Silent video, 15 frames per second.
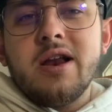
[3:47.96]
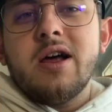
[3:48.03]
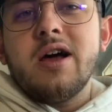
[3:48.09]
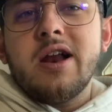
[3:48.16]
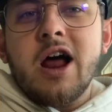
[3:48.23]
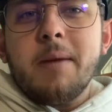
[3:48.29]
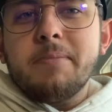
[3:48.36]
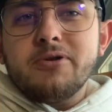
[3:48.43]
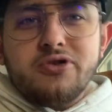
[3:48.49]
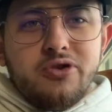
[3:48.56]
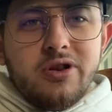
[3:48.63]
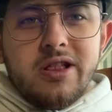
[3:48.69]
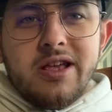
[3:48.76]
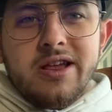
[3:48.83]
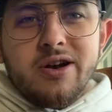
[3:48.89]
an
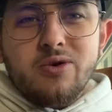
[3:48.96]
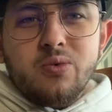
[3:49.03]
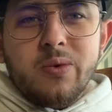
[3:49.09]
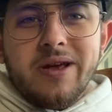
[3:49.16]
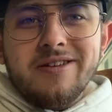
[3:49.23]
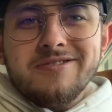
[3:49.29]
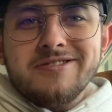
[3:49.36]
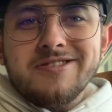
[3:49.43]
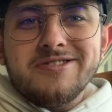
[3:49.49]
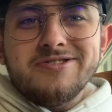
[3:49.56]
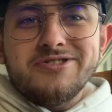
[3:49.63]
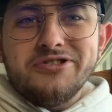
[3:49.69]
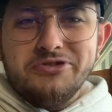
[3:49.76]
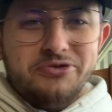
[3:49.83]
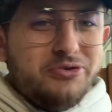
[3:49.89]
opportunity and a reason
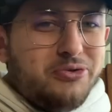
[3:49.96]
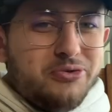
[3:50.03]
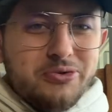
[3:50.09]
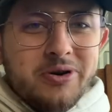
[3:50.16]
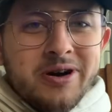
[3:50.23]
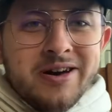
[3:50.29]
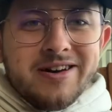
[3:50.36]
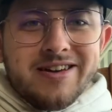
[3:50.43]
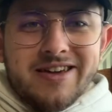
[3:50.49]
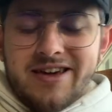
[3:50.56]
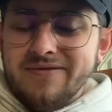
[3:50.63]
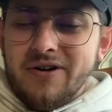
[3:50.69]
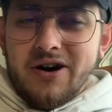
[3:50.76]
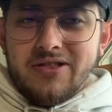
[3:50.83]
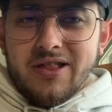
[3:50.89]
to
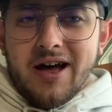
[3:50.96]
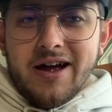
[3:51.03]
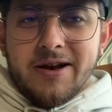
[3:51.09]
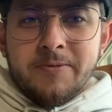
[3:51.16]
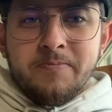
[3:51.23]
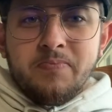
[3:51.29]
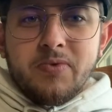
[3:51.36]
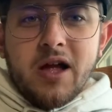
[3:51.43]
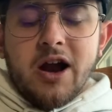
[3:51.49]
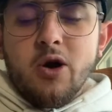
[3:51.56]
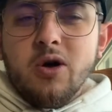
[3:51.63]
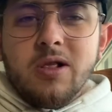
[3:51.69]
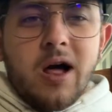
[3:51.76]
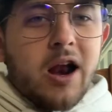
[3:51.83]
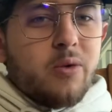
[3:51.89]
give online. I know a
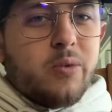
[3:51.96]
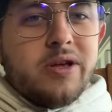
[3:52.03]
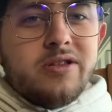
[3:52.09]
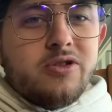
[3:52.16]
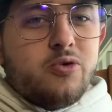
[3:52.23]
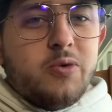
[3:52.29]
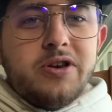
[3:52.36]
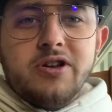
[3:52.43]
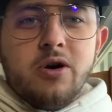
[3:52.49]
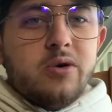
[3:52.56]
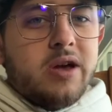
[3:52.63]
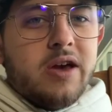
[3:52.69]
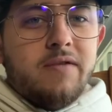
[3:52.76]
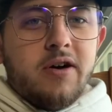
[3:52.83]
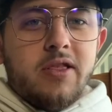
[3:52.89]
lot of reasons we don't
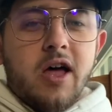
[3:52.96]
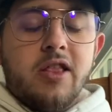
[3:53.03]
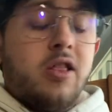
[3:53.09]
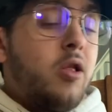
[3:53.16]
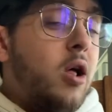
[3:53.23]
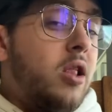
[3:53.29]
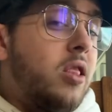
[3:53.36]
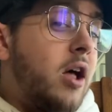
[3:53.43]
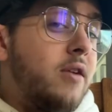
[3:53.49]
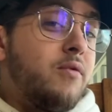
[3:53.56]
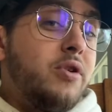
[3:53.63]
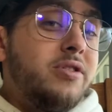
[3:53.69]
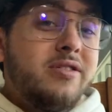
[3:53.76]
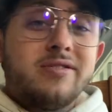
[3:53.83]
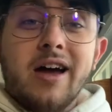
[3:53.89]
give online. A lot of
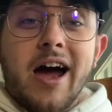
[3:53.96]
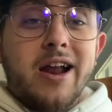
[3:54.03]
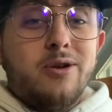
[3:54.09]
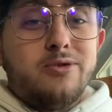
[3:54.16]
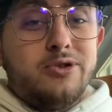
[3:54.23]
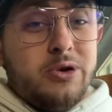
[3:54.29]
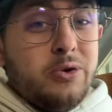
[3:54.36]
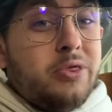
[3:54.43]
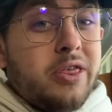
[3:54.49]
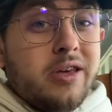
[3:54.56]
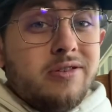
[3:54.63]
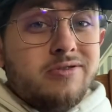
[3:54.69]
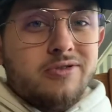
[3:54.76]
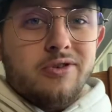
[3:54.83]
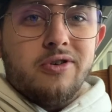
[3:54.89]
reasons I don't do
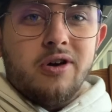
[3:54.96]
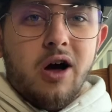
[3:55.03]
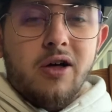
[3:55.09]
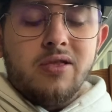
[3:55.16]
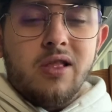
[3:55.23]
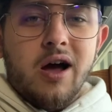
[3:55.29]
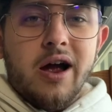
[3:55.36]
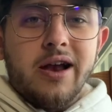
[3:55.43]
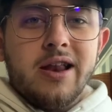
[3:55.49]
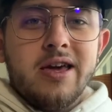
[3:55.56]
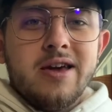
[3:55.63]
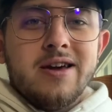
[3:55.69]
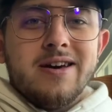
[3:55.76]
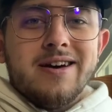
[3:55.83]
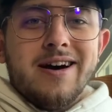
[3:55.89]
things online
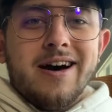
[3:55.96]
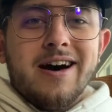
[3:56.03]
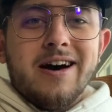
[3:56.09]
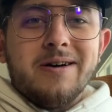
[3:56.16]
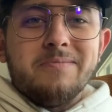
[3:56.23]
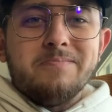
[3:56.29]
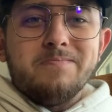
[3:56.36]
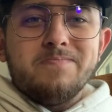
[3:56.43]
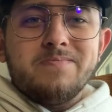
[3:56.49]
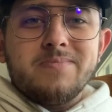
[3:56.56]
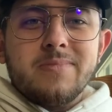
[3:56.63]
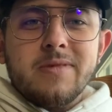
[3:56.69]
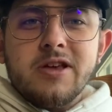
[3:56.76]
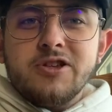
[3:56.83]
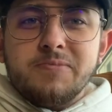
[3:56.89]

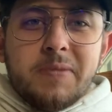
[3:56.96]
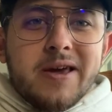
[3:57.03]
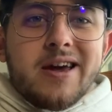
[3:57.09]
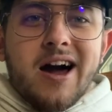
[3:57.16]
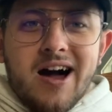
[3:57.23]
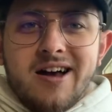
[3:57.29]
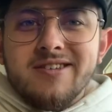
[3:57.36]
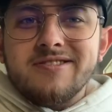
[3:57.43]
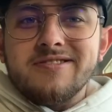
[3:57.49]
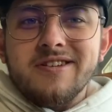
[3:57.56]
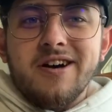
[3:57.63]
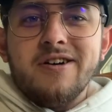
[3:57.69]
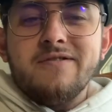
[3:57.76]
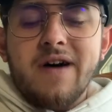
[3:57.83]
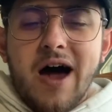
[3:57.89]
is because
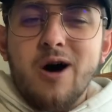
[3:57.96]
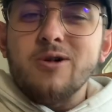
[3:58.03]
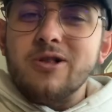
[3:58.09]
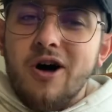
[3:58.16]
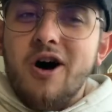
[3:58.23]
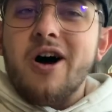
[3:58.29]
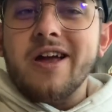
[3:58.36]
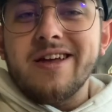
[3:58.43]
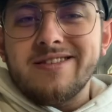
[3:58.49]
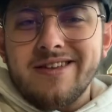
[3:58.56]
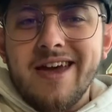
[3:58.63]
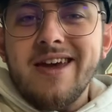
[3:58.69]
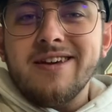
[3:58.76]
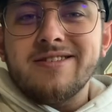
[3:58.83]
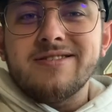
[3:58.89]
of how long it
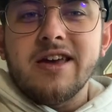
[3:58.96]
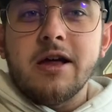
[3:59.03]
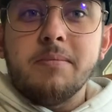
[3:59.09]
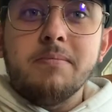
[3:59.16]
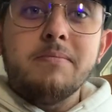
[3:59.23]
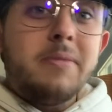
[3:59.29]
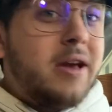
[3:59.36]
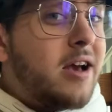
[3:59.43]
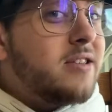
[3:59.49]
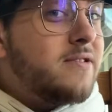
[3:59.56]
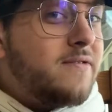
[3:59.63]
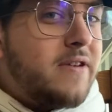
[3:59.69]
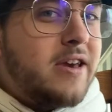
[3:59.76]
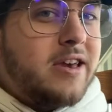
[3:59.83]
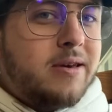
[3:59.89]
takes and because of it